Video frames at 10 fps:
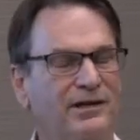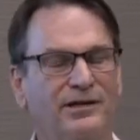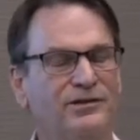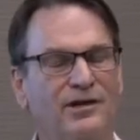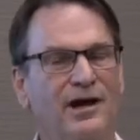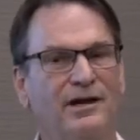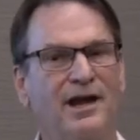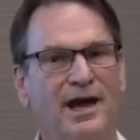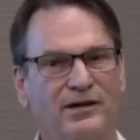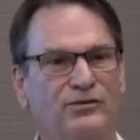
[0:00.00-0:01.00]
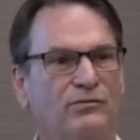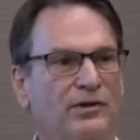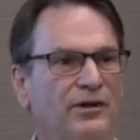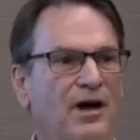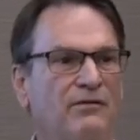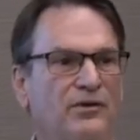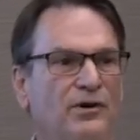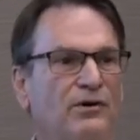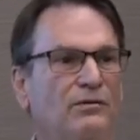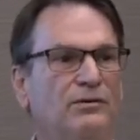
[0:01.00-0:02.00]
it's not an actual
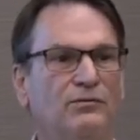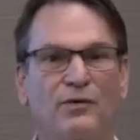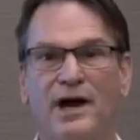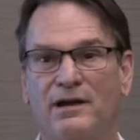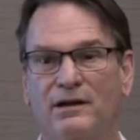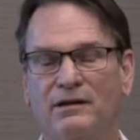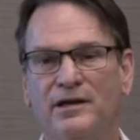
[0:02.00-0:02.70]
Navajo rattle.